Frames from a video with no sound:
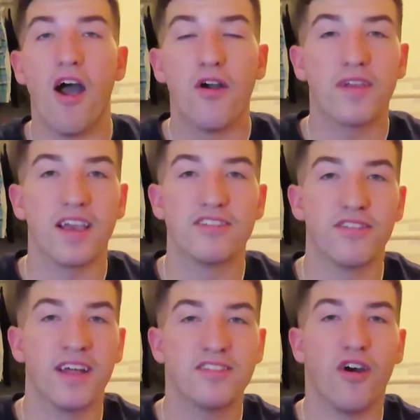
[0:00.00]
Okay, so
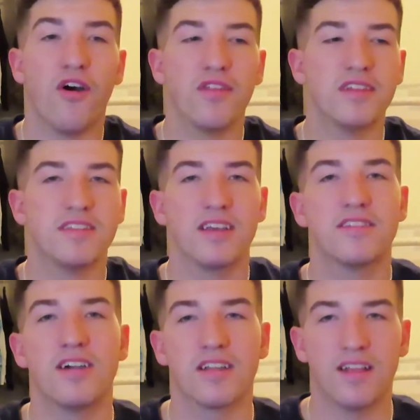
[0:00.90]
that's all the
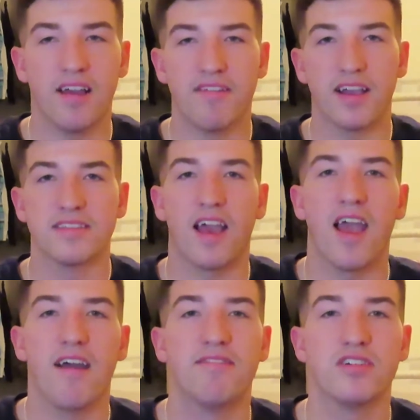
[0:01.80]
TikTok life hacks I
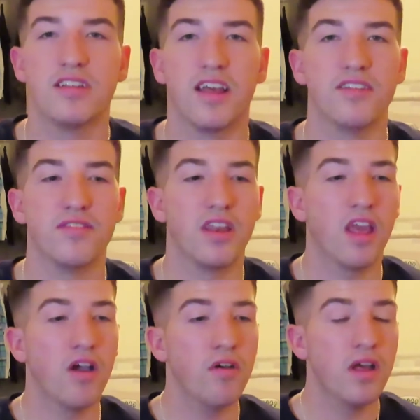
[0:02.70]
have for today's
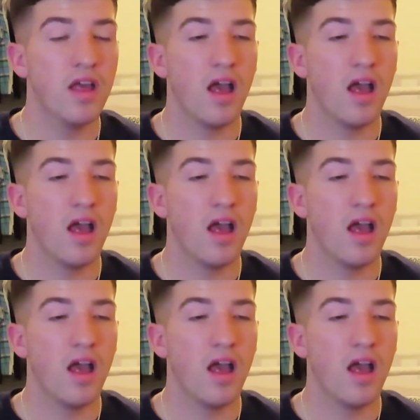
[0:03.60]
video.